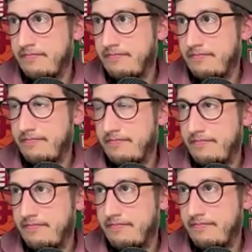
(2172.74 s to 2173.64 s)

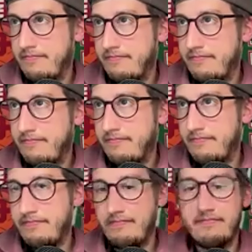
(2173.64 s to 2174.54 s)

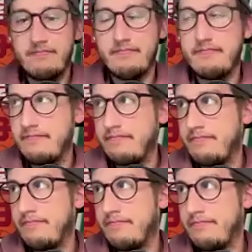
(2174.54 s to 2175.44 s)

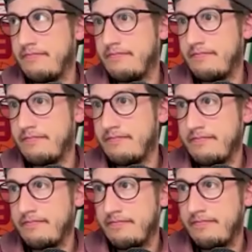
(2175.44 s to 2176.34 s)

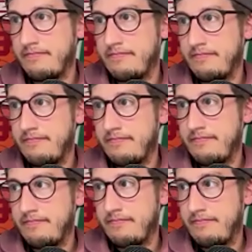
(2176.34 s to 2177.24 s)

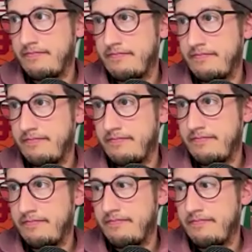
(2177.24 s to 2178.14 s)

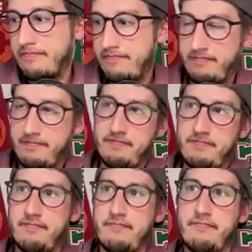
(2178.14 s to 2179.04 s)

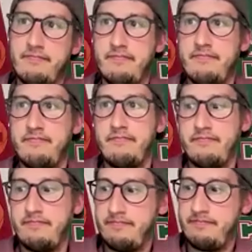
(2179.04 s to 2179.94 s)

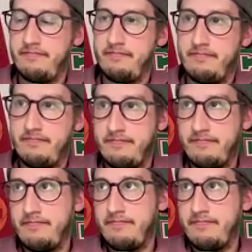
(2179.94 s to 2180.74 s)
The person shown says nothing.